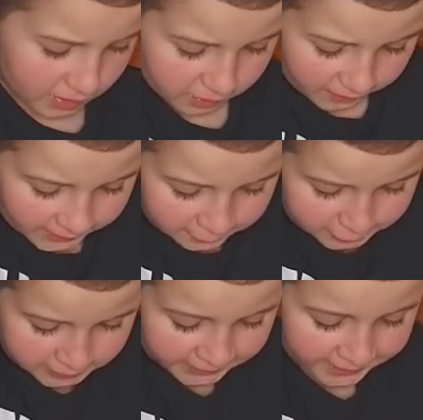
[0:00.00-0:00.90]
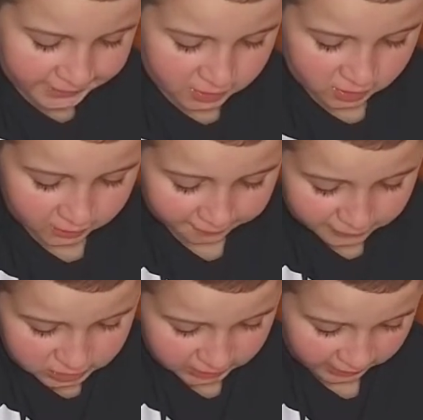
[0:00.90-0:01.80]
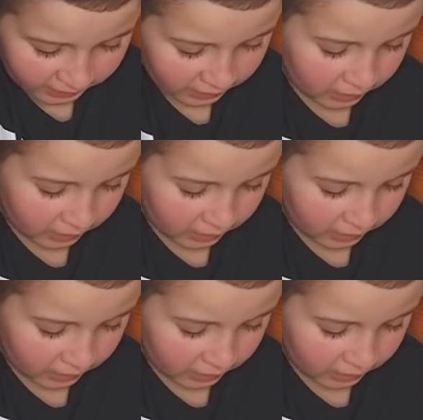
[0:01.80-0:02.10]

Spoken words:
Granny was sitting in her comfy chair